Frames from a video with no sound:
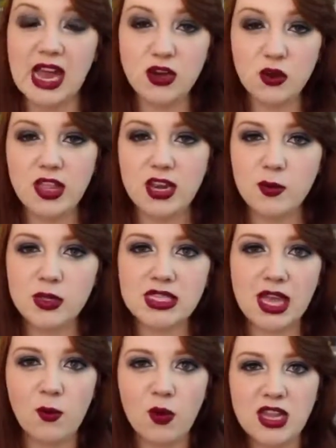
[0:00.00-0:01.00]
I know that it was
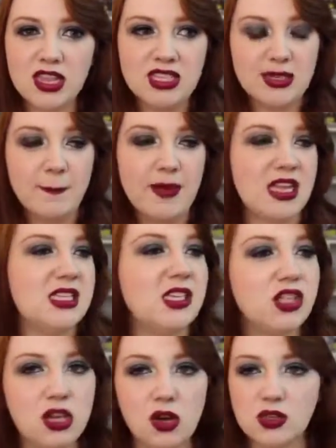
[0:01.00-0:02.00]
like one of these
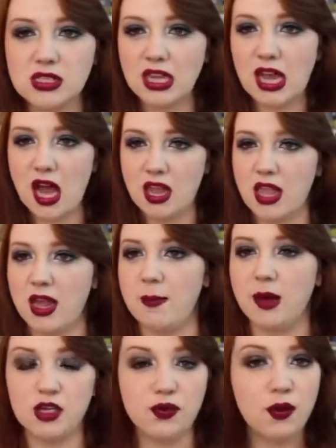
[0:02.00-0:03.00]
amazing shows that got like a
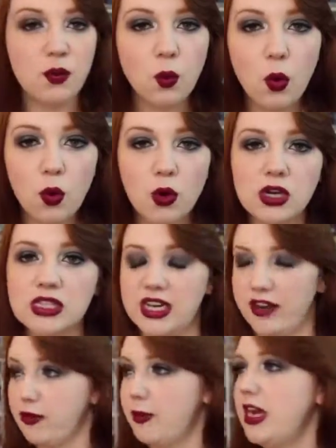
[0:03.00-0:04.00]
bunch of awards
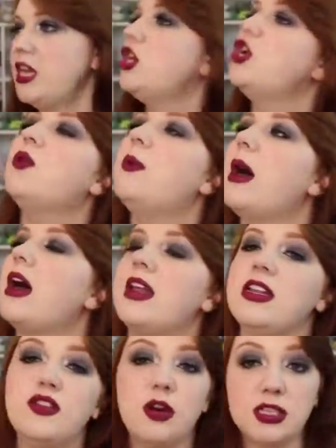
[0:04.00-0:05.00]
and everybody knew about
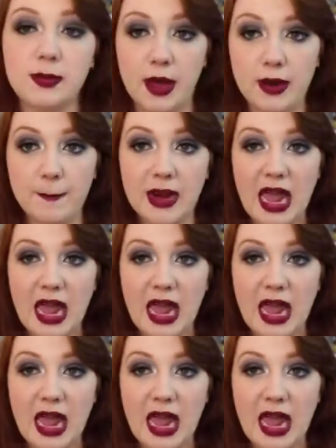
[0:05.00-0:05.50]
it and talked about it,